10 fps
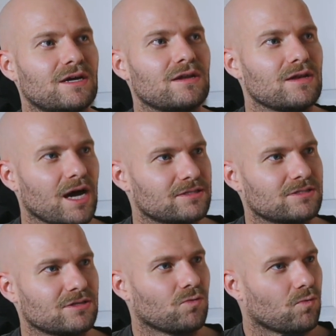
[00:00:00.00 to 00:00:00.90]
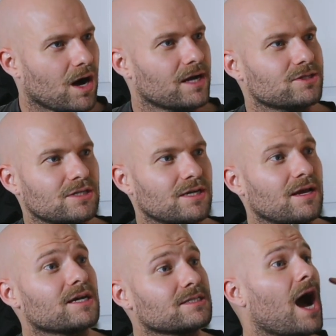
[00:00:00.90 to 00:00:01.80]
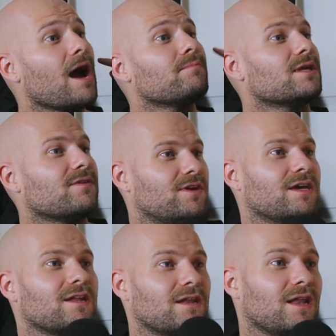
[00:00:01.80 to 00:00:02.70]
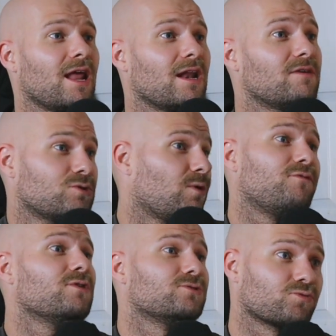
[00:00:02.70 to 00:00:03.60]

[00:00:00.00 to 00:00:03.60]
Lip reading: nuts to watch because I'm living in it. And so it feels